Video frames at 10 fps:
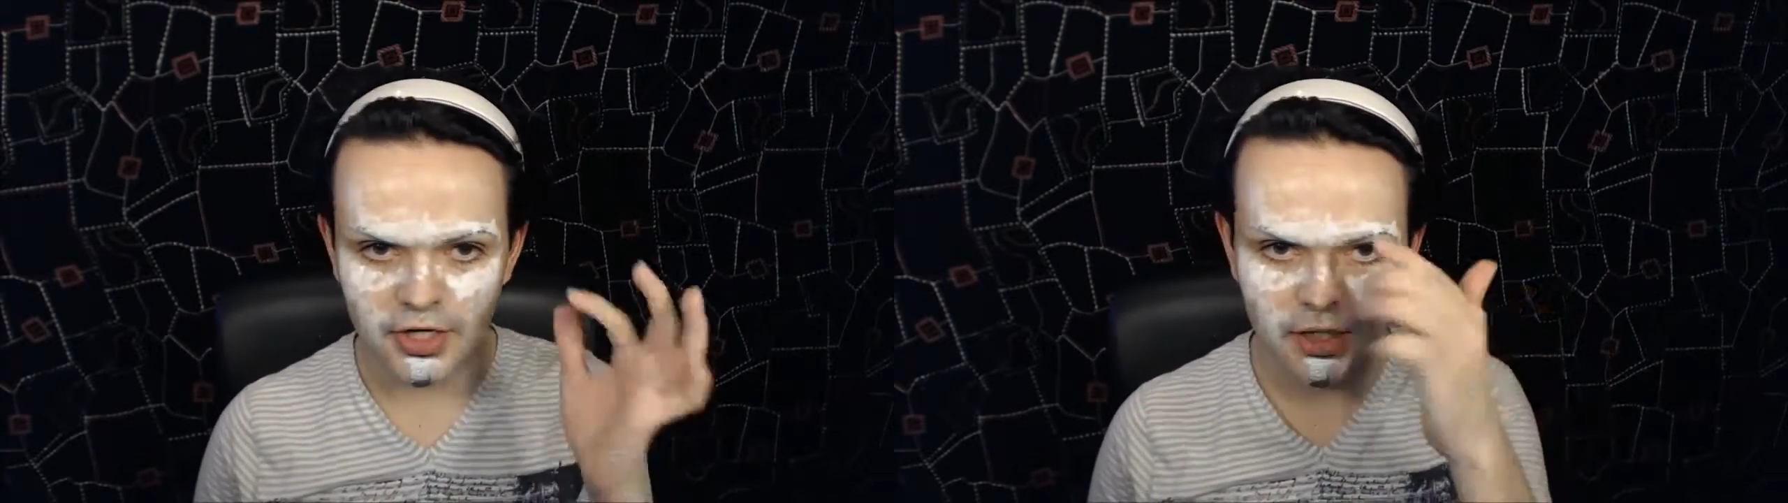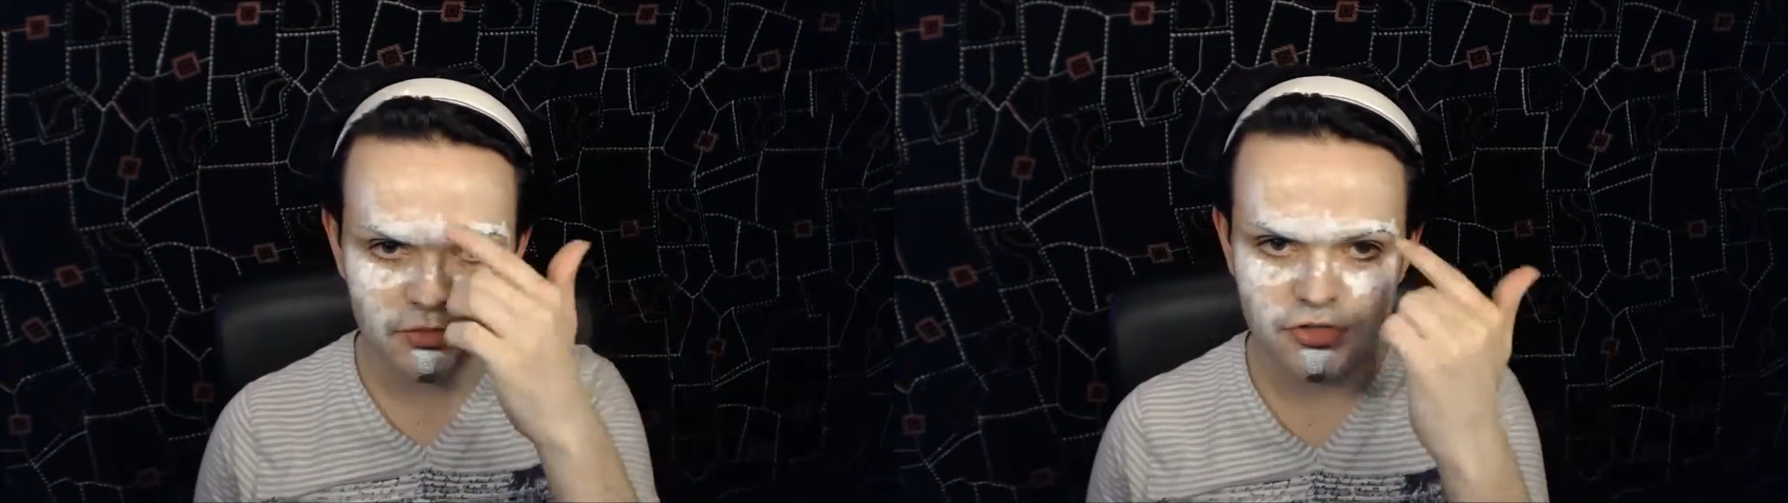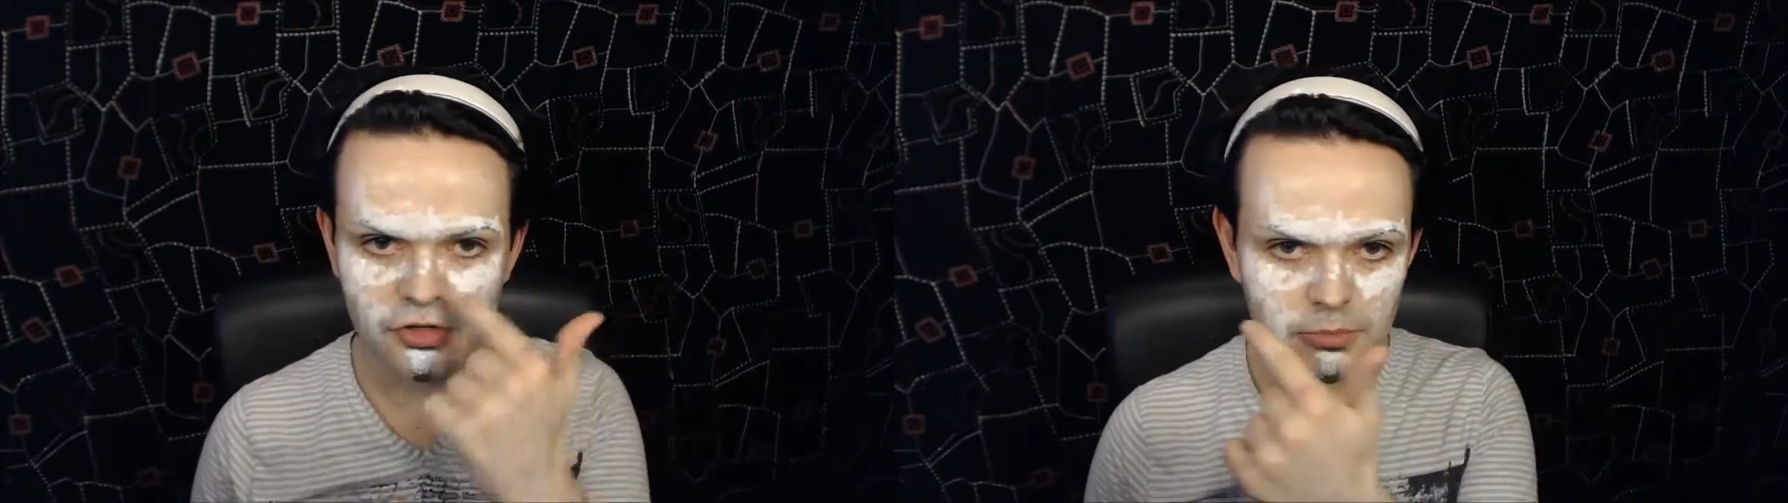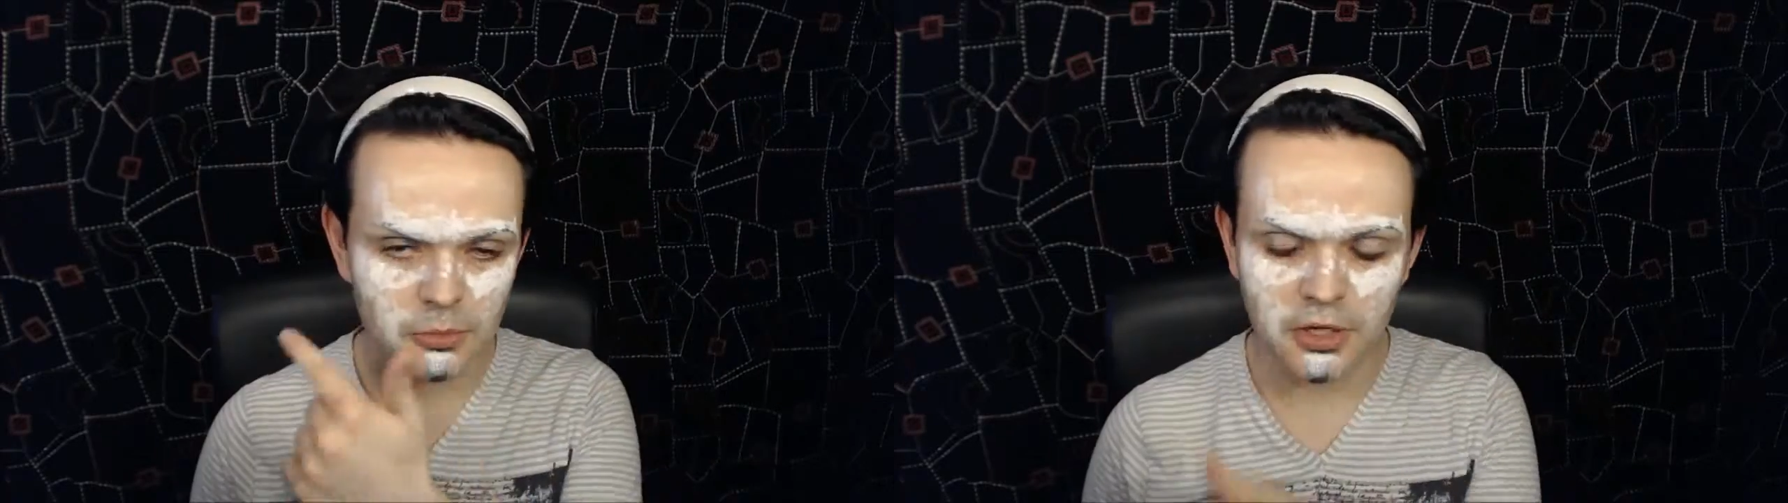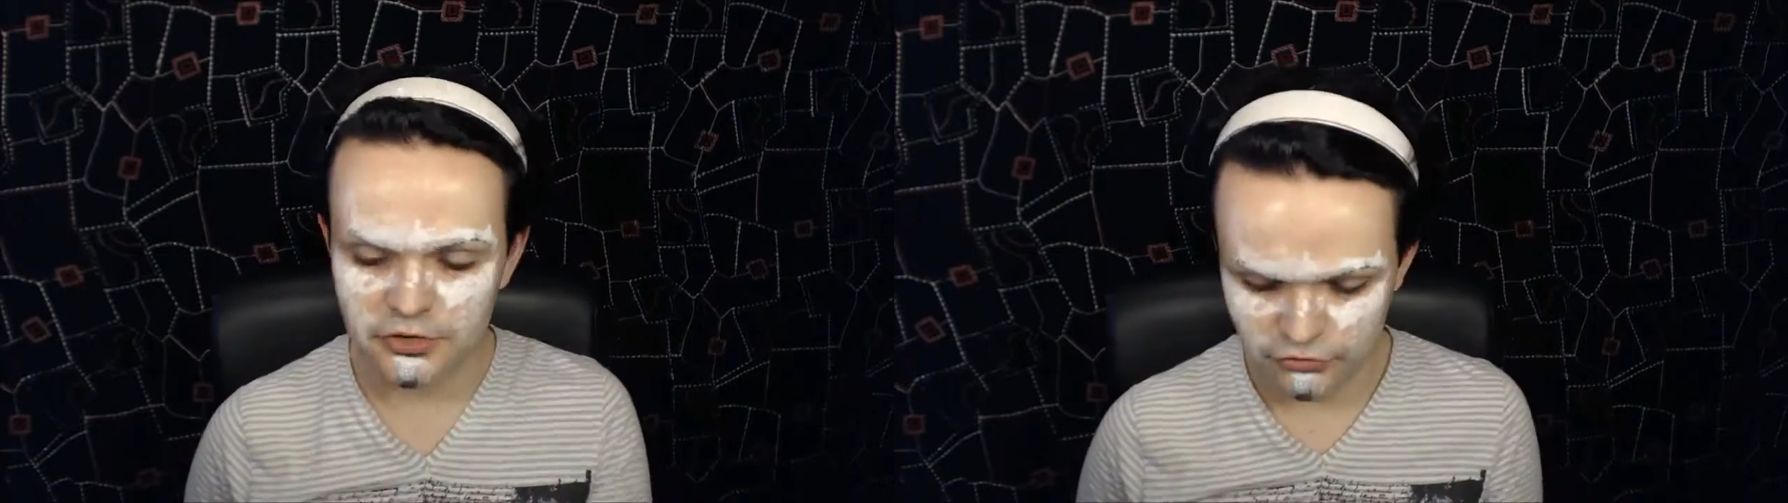now, it's just got the middle
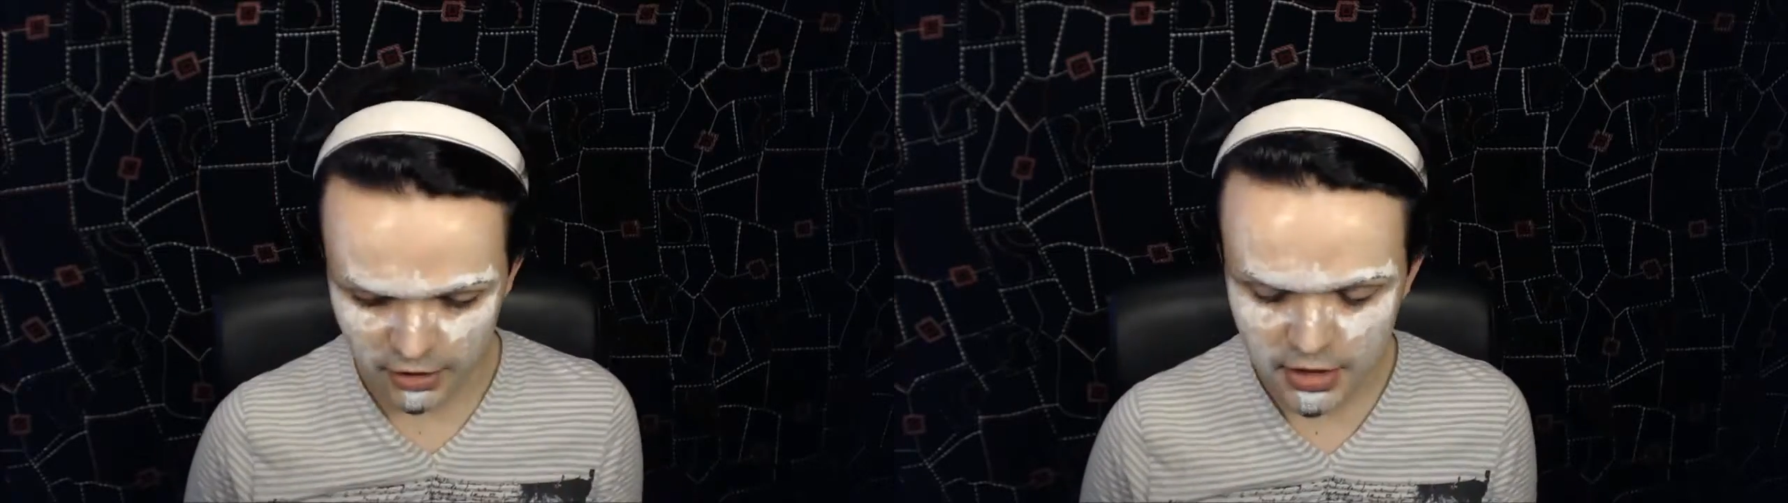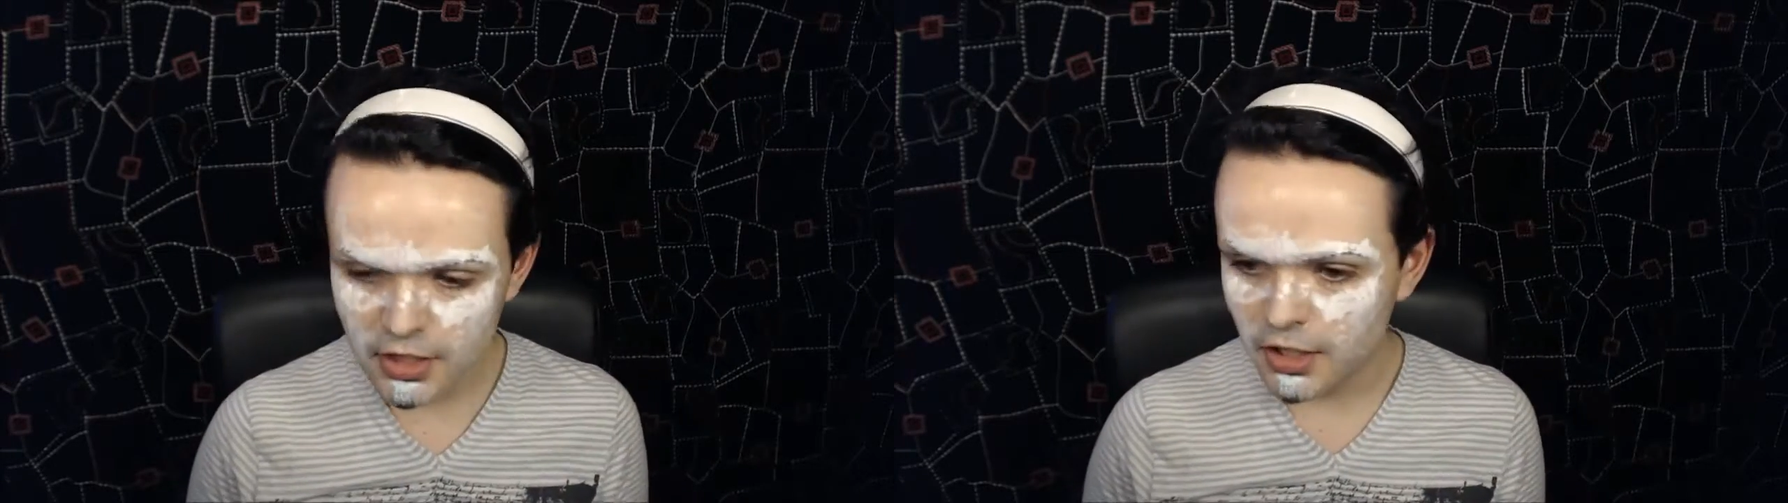part to dry.